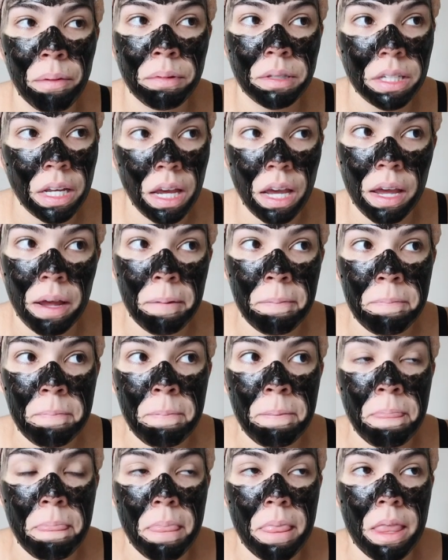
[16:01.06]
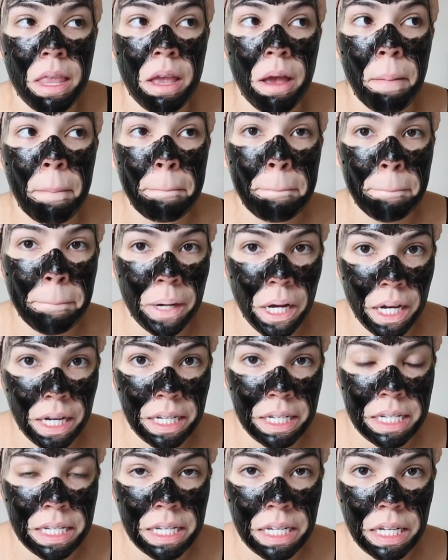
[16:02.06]
update
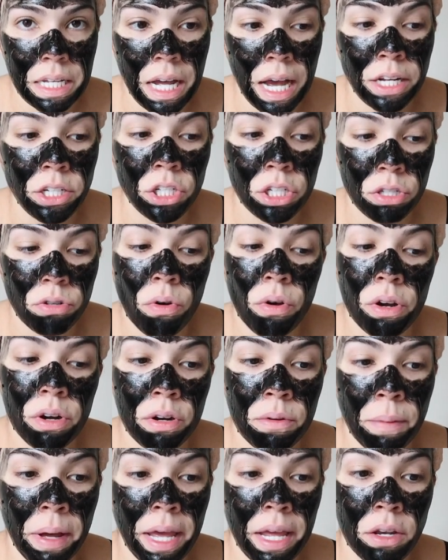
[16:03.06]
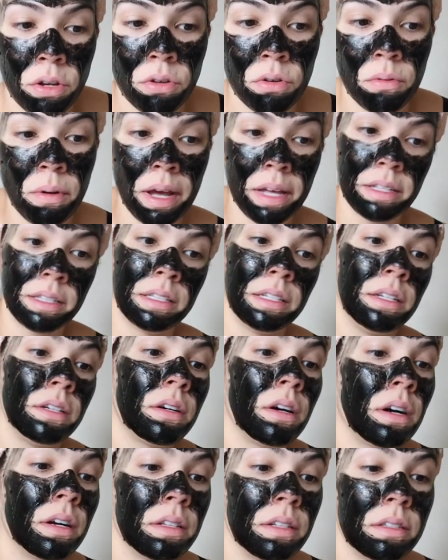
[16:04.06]
but I just ordered my new
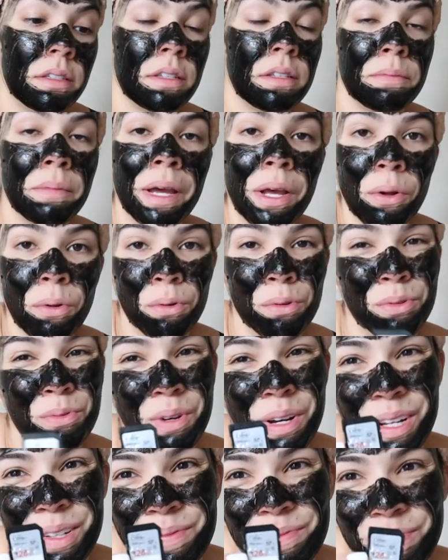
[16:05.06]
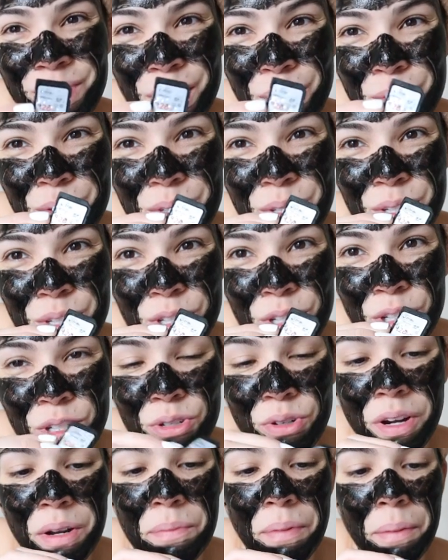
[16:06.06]
SD card this is my old one that was
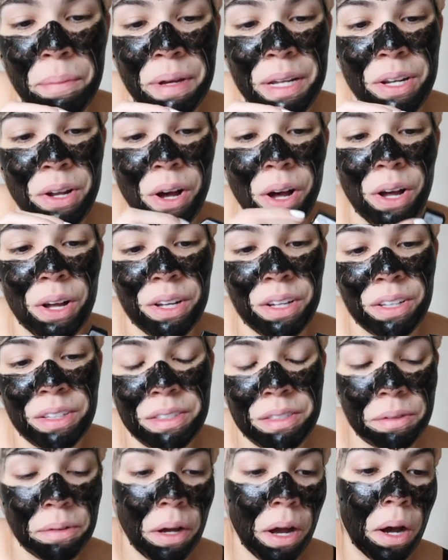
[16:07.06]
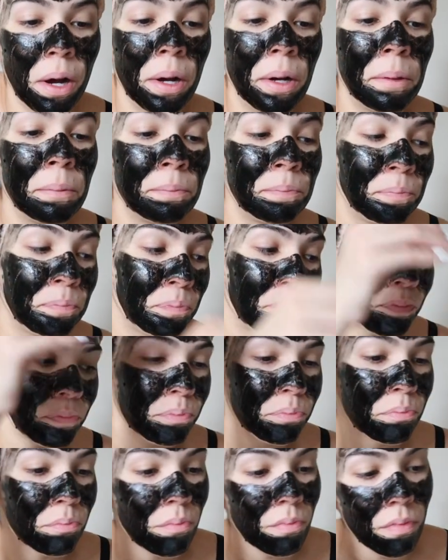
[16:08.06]
destroyed by my dogs um,
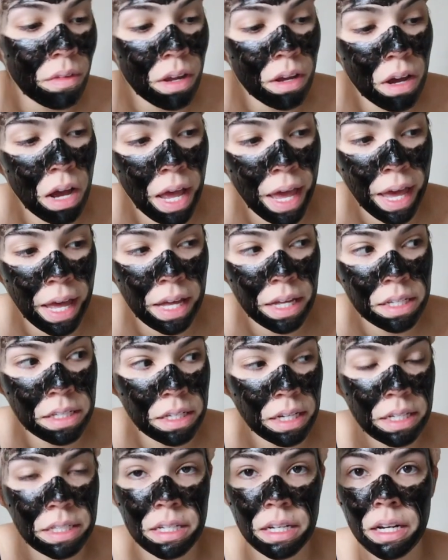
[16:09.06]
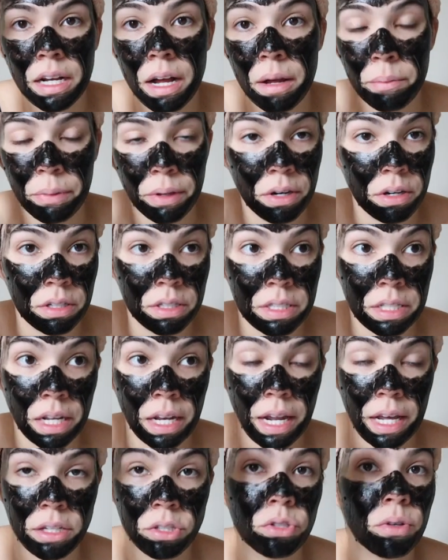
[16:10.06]
and it's gonna come here on
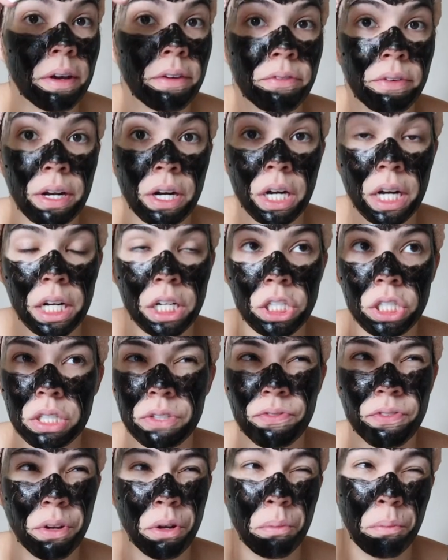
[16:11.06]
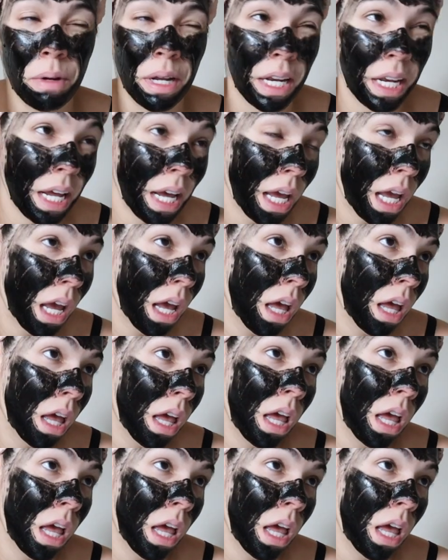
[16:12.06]
Sunday so I figure I could just film Monday